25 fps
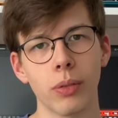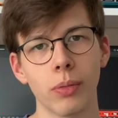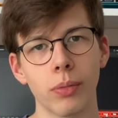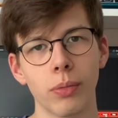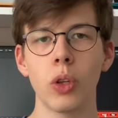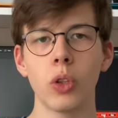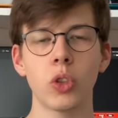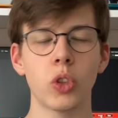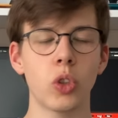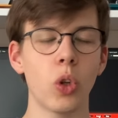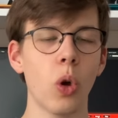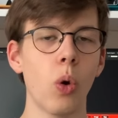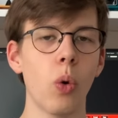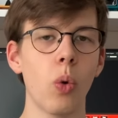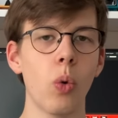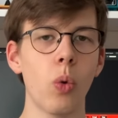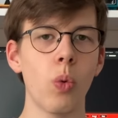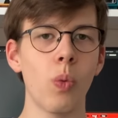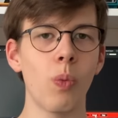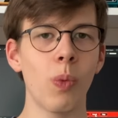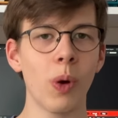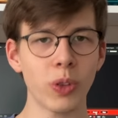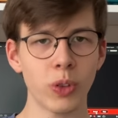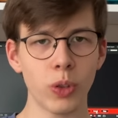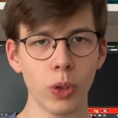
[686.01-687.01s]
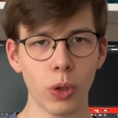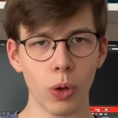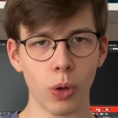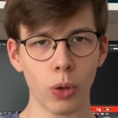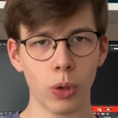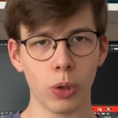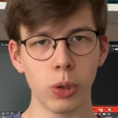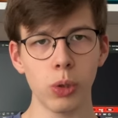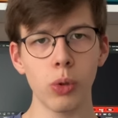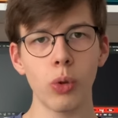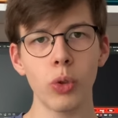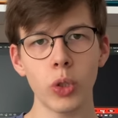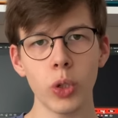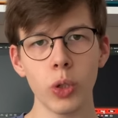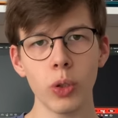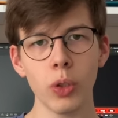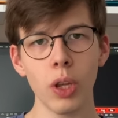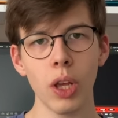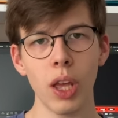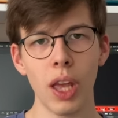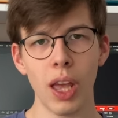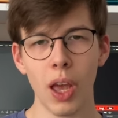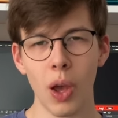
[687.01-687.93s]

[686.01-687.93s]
So what's the conclusion?